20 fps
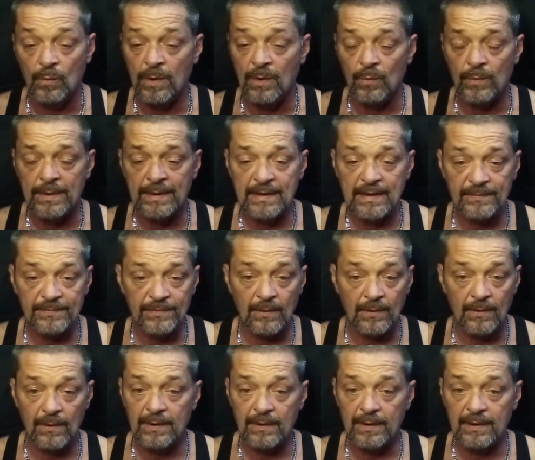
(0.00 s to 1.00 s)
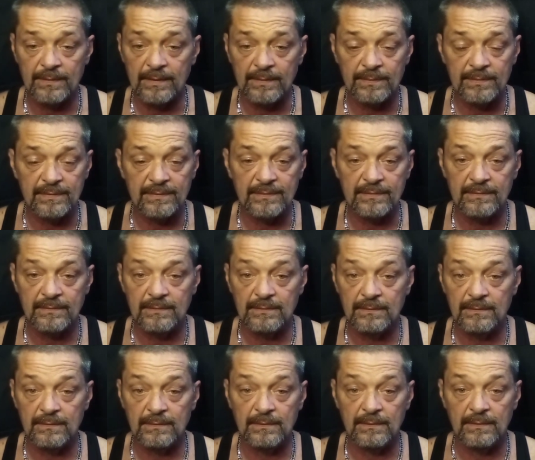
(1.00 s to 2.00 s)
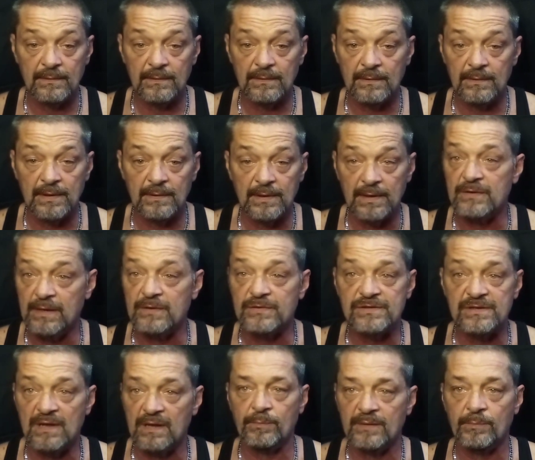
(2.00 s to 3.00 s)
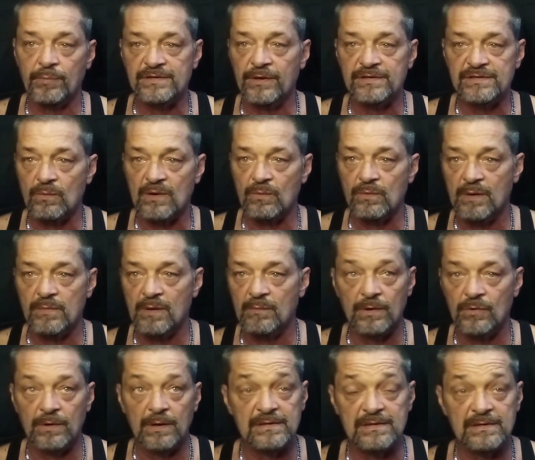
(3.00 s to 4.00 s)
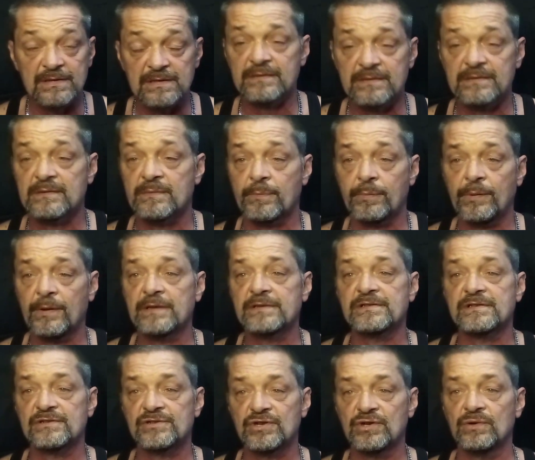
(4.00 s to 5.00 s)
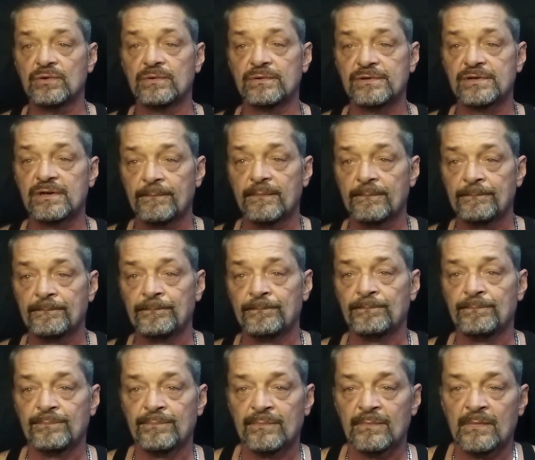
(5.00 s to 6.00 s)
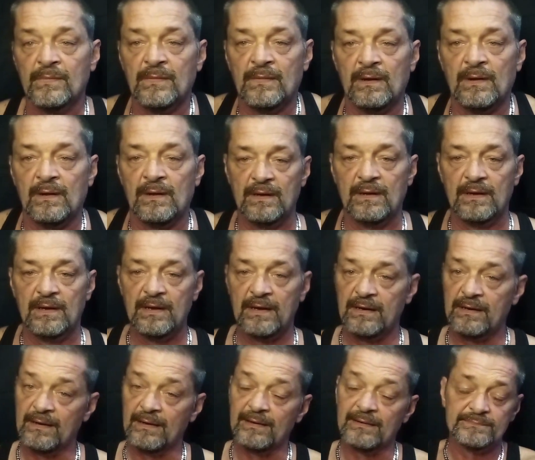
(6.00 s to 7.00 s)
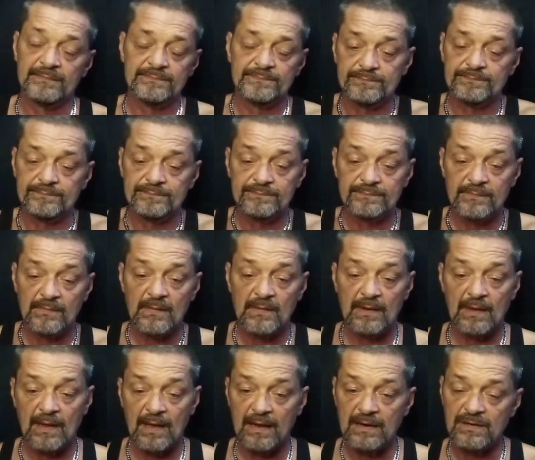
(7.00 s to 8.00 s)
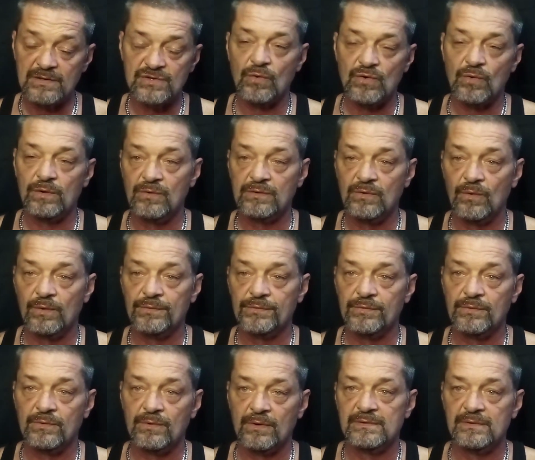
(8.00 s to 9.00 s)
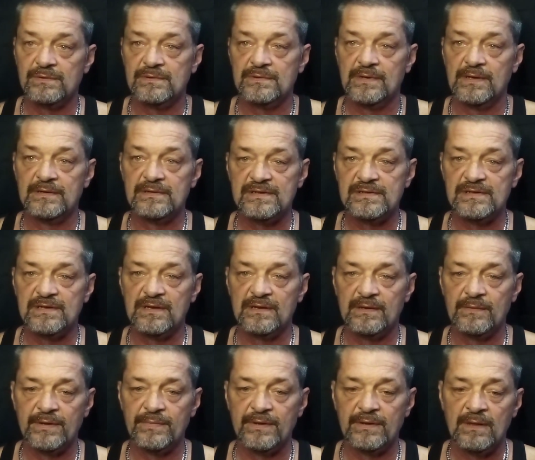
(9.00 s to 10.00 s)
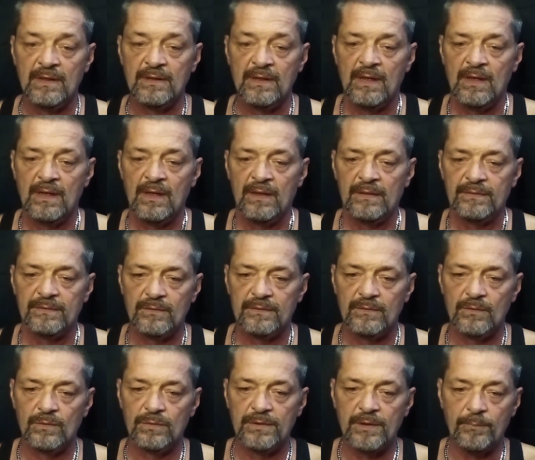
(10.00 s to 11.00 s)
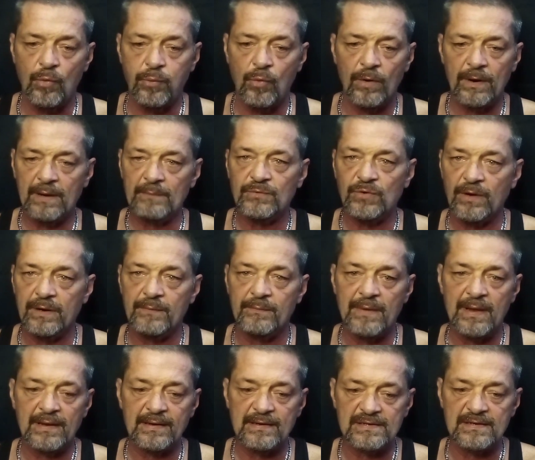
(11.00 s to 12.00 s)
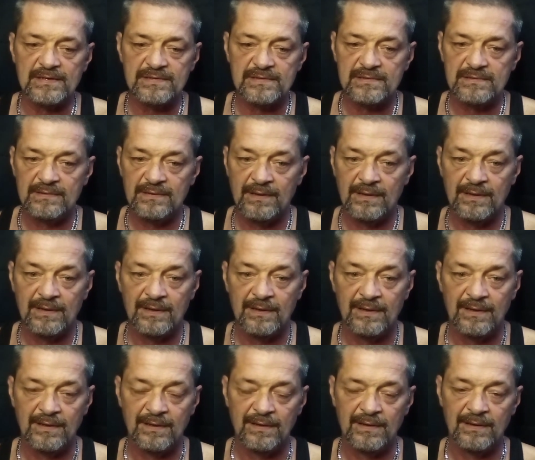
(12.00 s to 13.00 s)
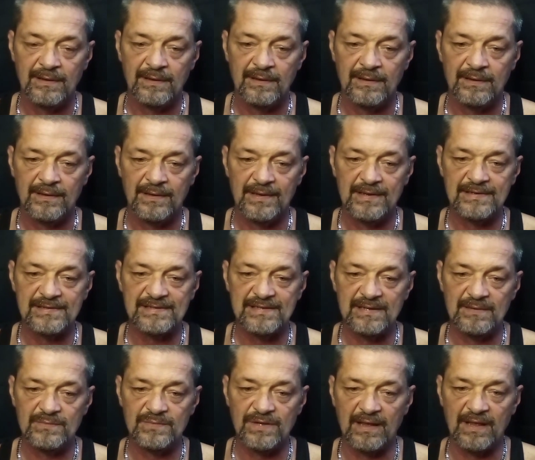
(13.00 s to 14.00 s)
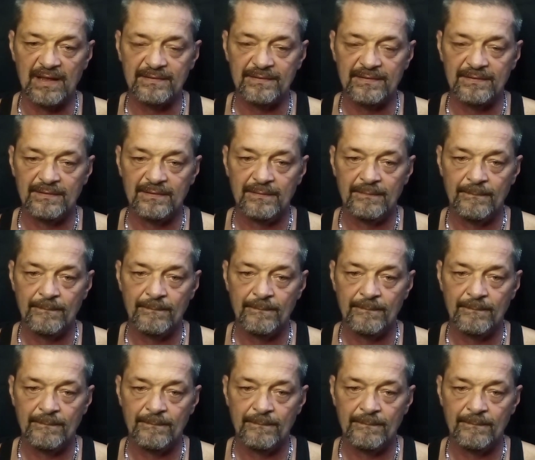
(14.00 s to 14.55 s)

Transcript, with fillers: Well, we get there and it's not the place I remember. Uh, it, the place is huge. And uh, I enjoyed going through there and, and seeing it. But the point I'm trying to make is it seems like